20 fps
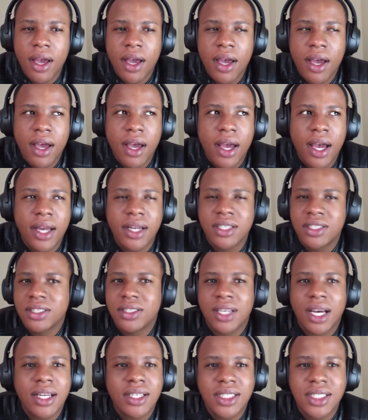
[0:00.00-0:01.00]
And it's
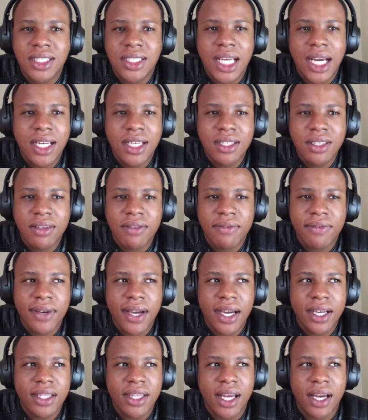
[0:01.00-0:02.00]
just understanding the
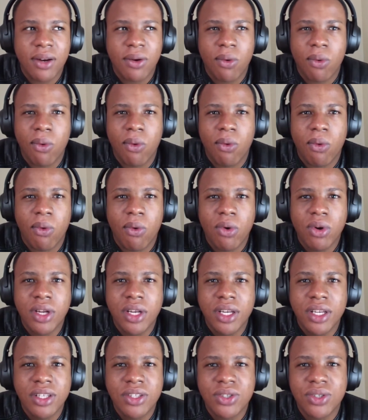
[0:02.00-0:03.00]
fact that all you
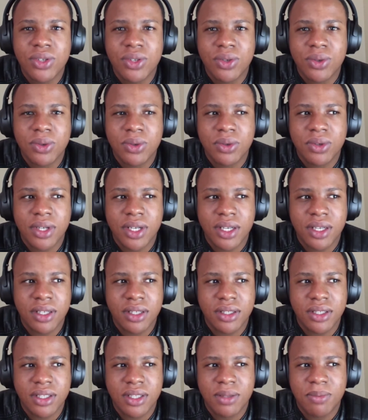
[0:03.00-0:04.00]
need to do is
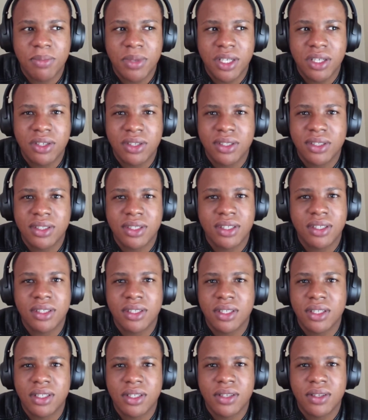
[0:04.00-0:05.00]
just be
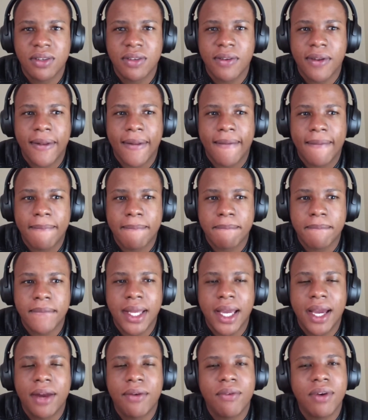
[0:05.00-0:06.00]
consistent
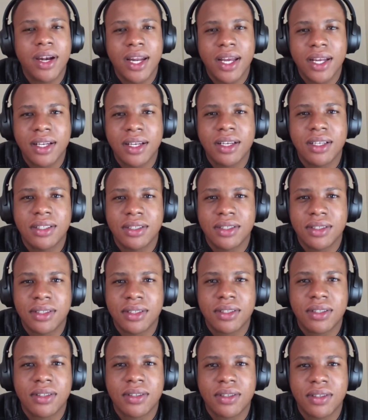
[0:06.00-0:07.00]
and relentless,
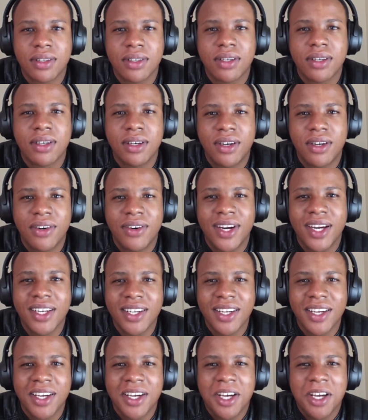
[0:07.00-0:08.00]
right?
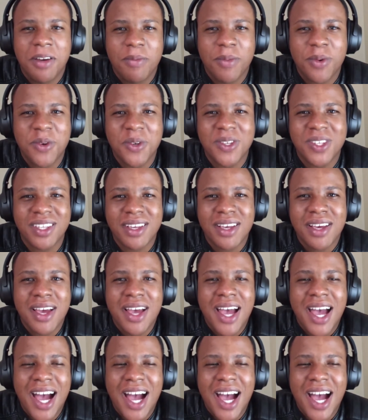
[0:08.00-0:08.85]
Because I'm